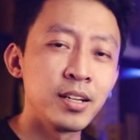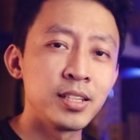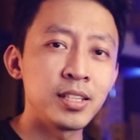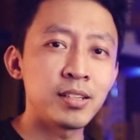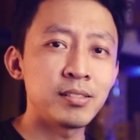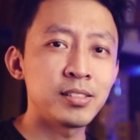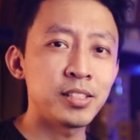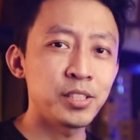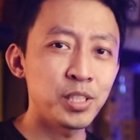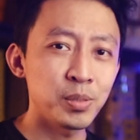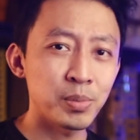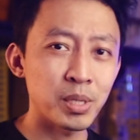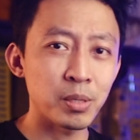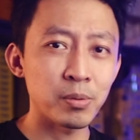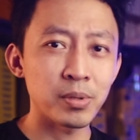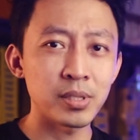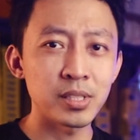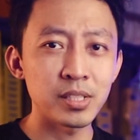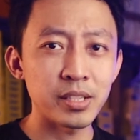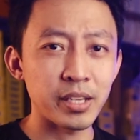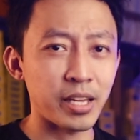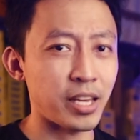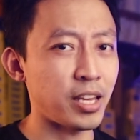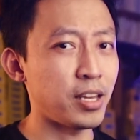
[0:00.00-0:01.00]
Now then you might
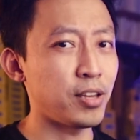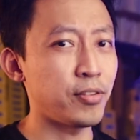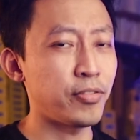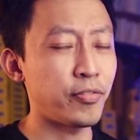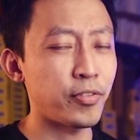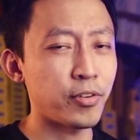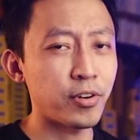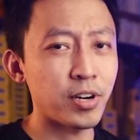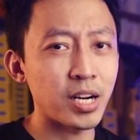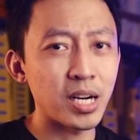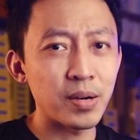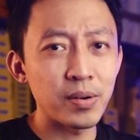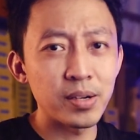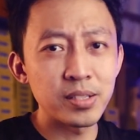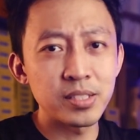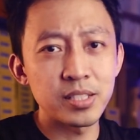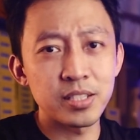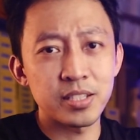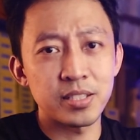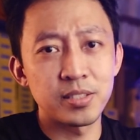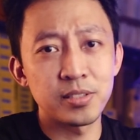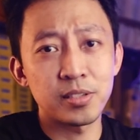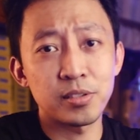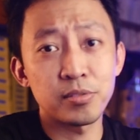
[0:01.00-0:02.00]
wonder, hey, 4 hours
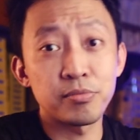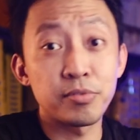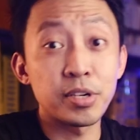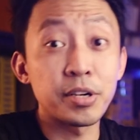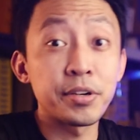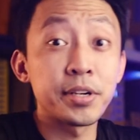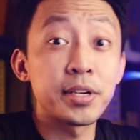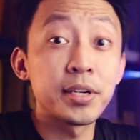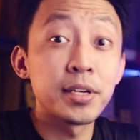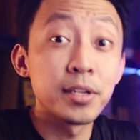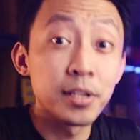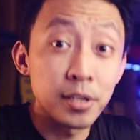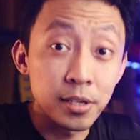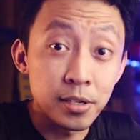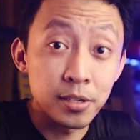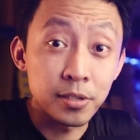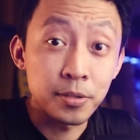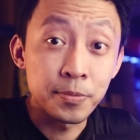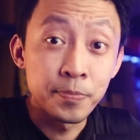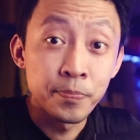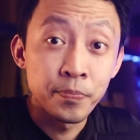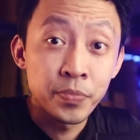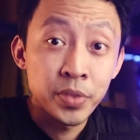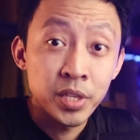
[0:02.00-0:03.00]
is not very
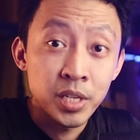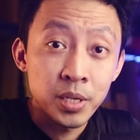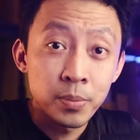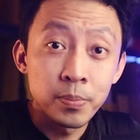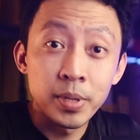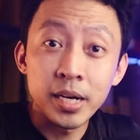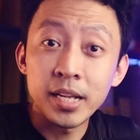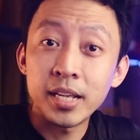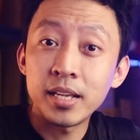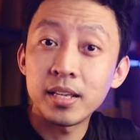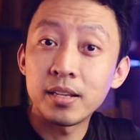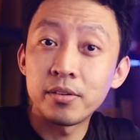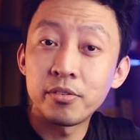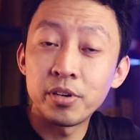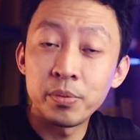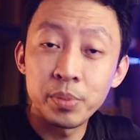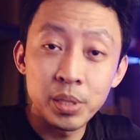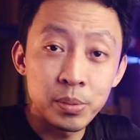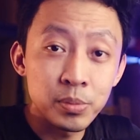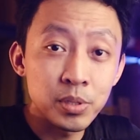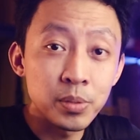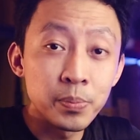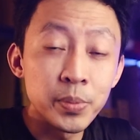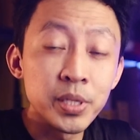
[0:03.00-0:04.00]
long. But
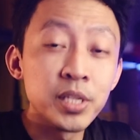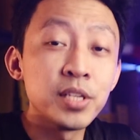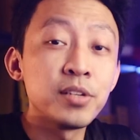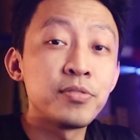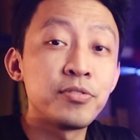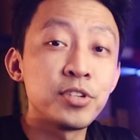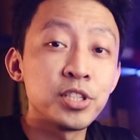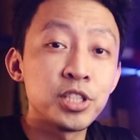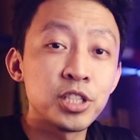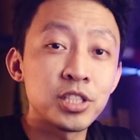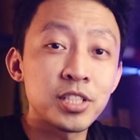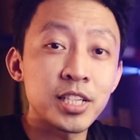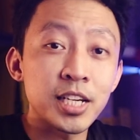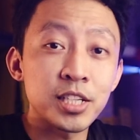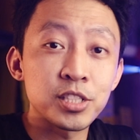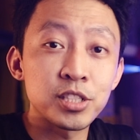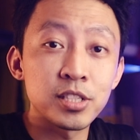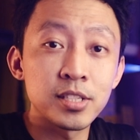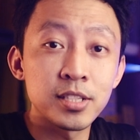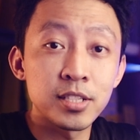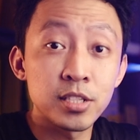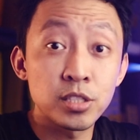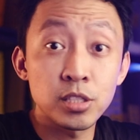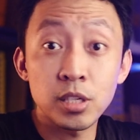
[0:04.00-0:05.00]
remember, mini fridges
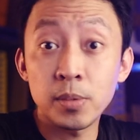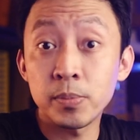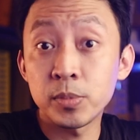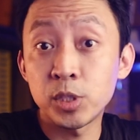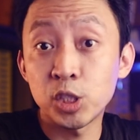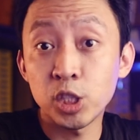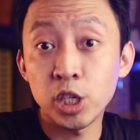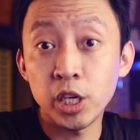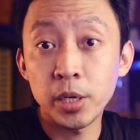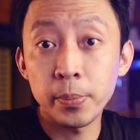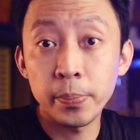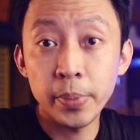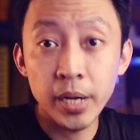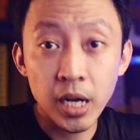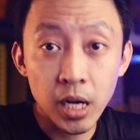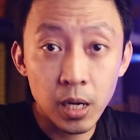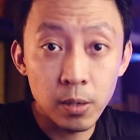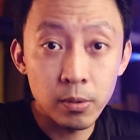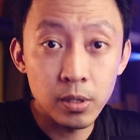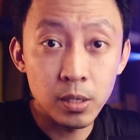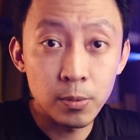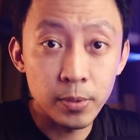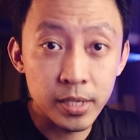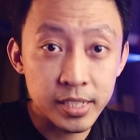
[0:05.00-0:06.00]
actually stop drawing
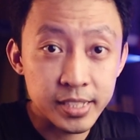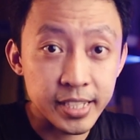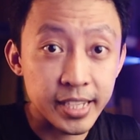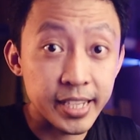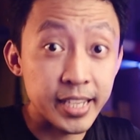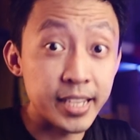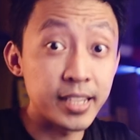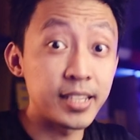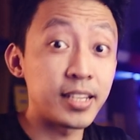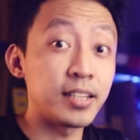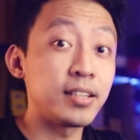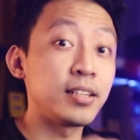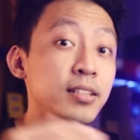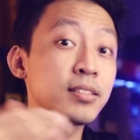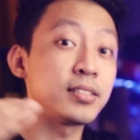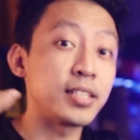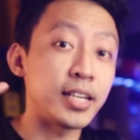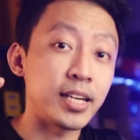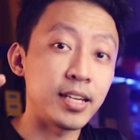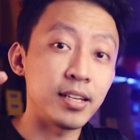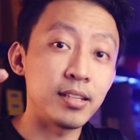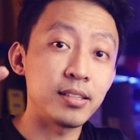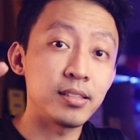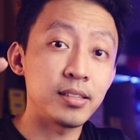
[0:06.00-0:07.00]
power once they hit their
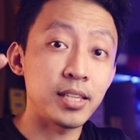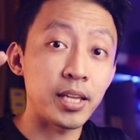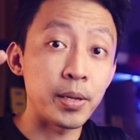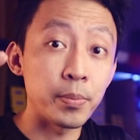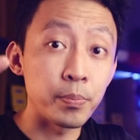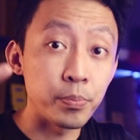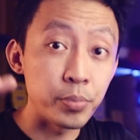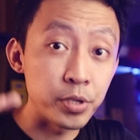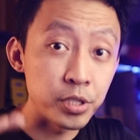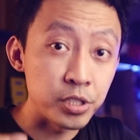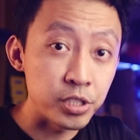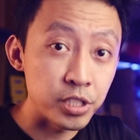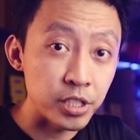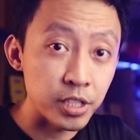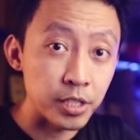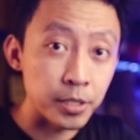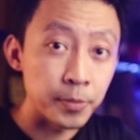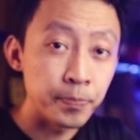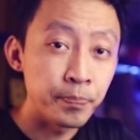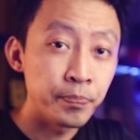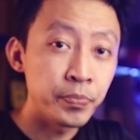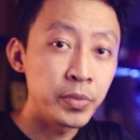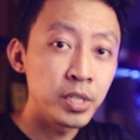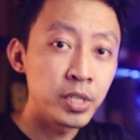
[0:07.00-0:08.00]
desired temperature.